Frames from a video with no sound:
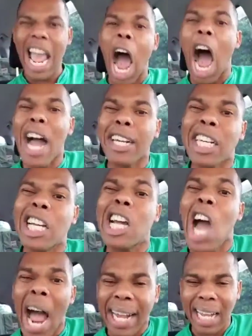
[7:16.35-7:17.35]
the
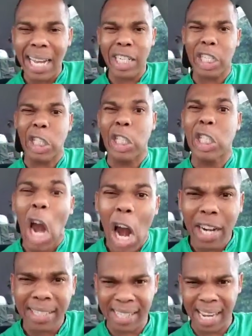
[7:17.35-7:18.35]
ungodly,
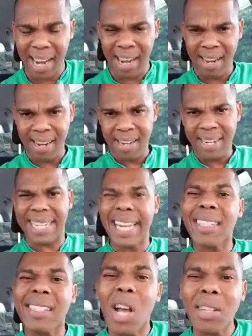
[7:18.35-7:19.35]
dirty,
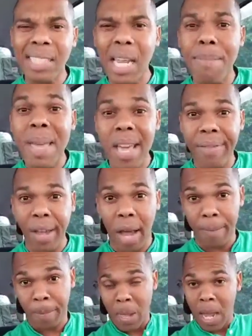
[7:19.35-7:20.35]
disgusting
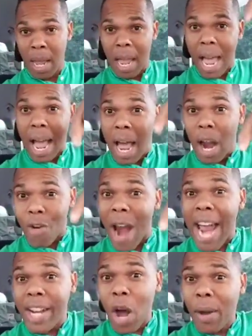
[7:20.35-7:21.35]
behavior.
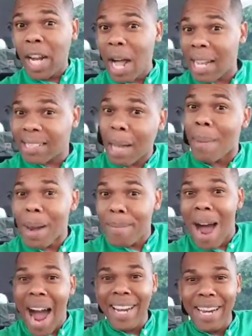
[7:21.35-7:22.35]
Right now, you know, a
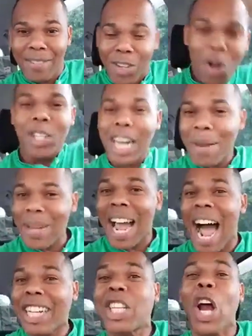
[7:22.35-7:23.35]
Sabbath morning, usually
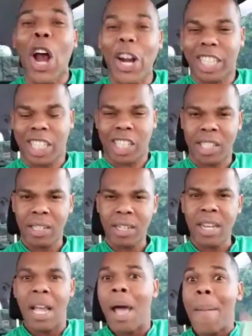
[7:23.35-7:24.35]
me go to church.
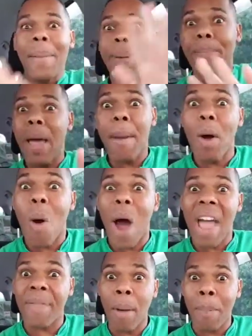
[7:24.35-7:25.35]
Me and my
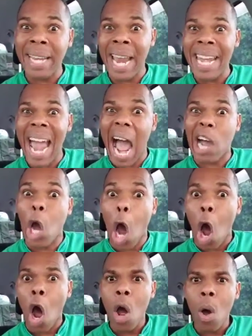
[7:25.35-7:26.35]
wife and Pitney not
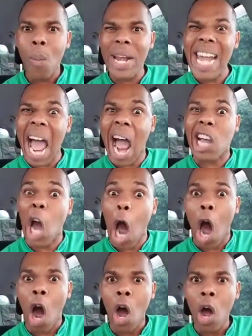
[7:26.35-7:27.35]
go. We not
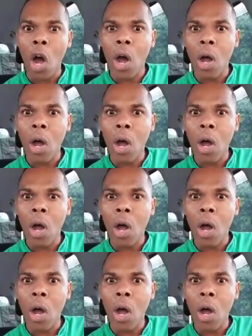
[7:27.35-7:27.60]
go.